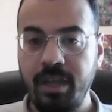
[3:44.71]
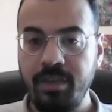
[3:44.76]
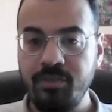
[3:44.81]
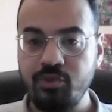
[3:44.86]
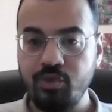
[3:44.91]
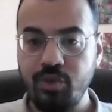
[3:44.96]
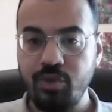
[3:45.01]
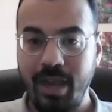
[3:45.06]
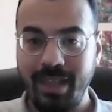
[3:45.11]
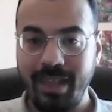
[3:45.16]

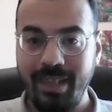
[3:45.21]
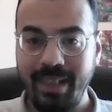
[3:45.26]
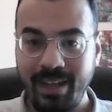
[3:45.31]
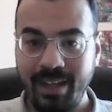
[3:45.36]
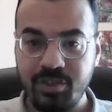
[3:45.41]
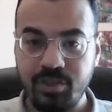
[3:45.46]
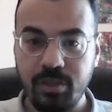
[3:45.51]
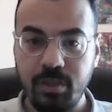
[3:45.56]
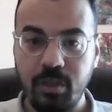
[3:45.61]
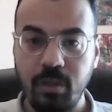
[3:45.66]
in
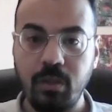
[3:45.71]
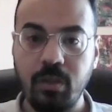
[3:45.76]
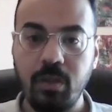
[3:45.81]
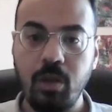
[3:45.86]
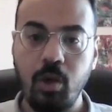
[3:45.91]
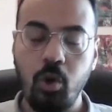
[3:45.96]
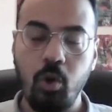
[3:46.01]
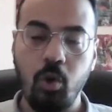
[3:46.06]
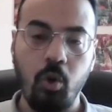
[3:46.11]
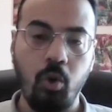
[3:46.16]
trilateral
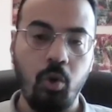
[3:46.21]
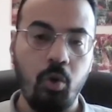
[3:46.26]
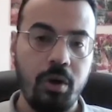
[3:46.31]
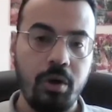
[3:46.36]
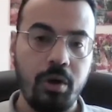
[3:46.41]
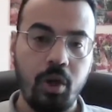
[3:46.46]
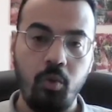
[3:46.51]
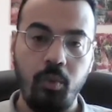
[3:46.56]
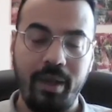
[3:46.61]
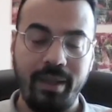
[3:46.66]

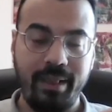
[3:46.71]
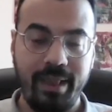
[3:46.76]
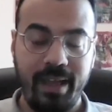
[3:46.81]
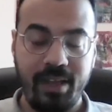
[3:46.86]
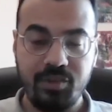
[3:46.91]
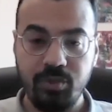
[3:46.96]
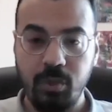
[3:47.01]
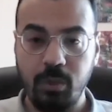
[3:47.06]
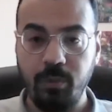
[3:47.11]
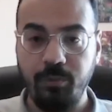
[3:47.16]
or
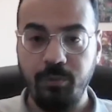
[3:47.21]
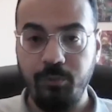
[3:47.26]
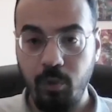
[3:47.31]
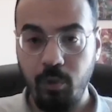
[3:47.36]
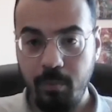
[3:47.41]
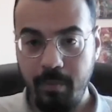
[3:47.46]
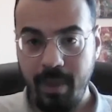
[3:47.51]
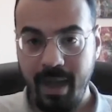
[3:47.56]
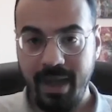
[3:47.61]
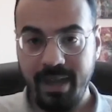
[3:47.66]
quadrilateral
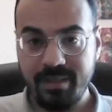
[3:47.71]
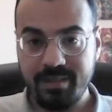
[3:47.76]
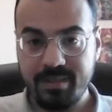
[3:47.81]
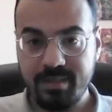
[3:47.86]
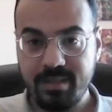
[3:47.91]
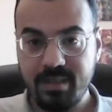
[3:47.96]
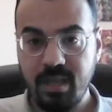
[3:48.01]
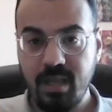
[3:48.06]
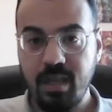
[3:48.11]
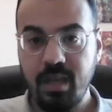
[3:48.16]

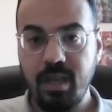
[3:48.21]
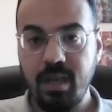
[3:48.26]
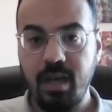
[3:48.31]
formats